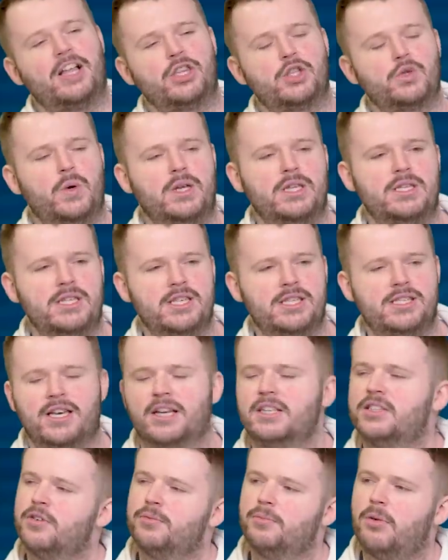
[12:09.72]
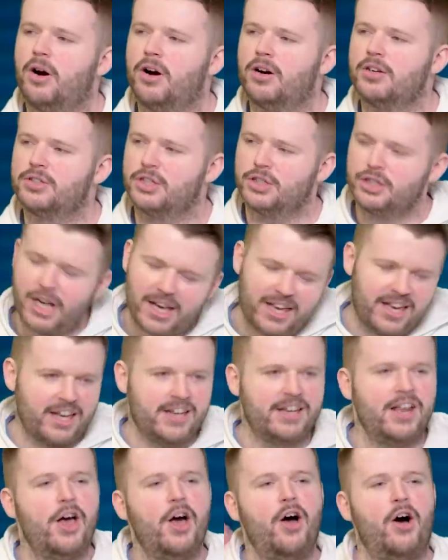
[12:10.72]
and twenty-sixth of March to check
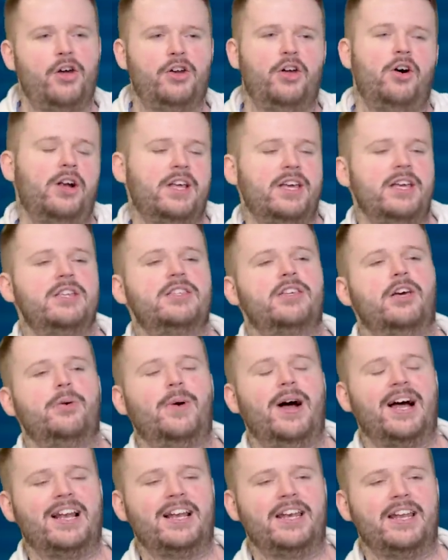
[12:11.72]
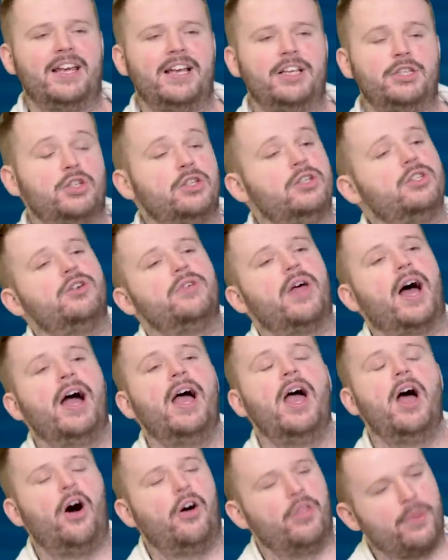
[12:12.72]
in on Ollelito and Leeds, you can do
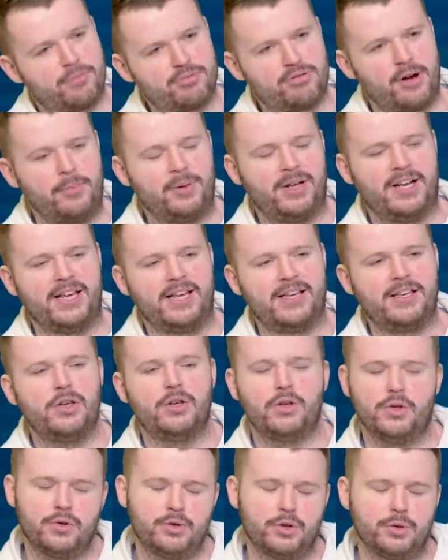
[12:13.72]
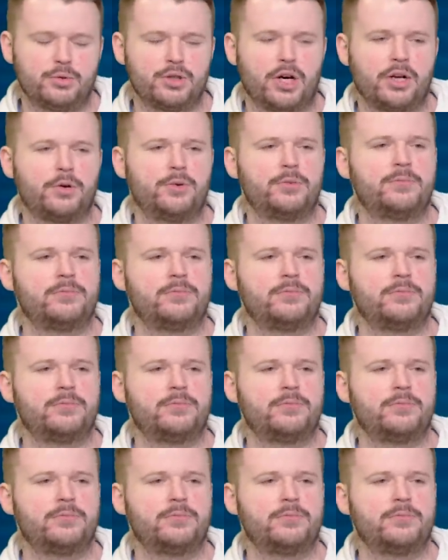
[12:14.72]
that on the Premier League YouTube channel.